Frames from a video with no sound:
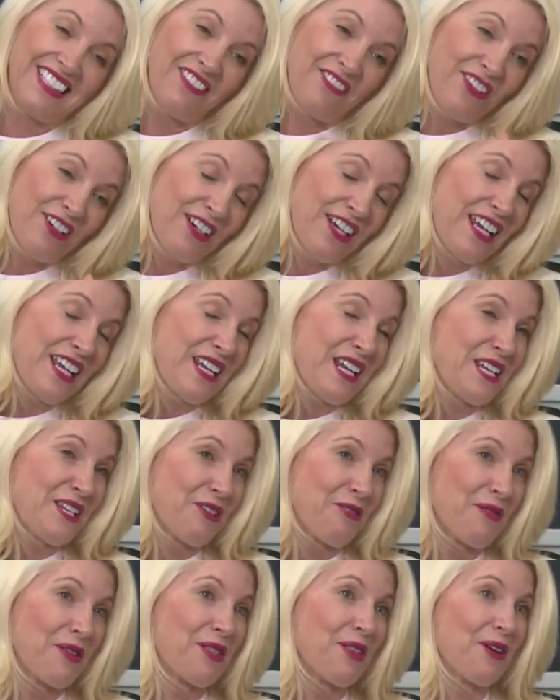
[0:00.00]
If you're getting
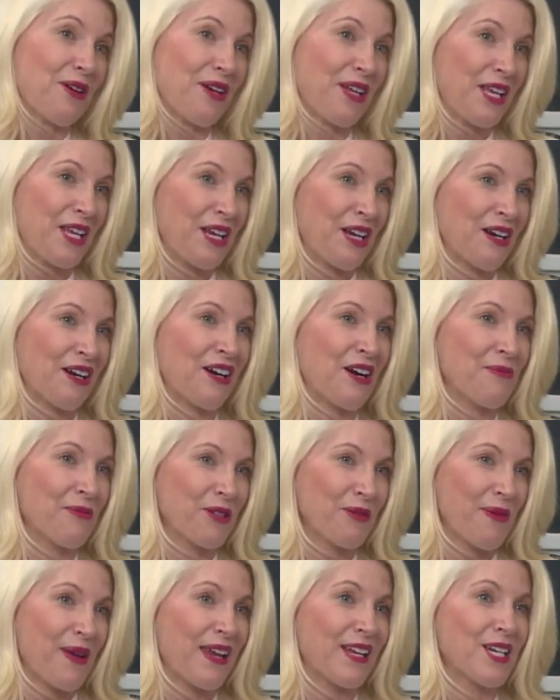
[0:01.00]
into a thirty, you're
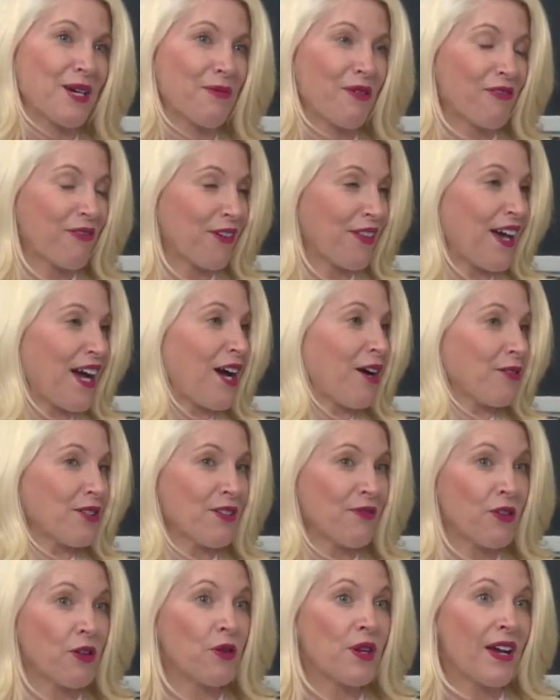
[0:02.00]
almost paying double for the
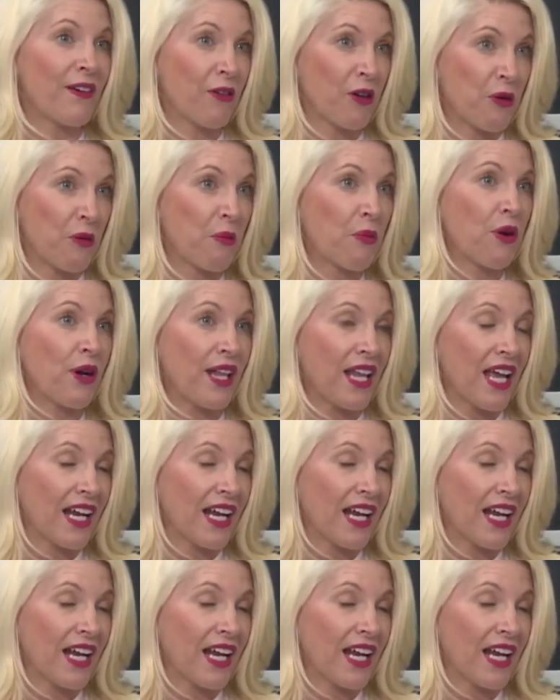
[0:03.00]
house if you never put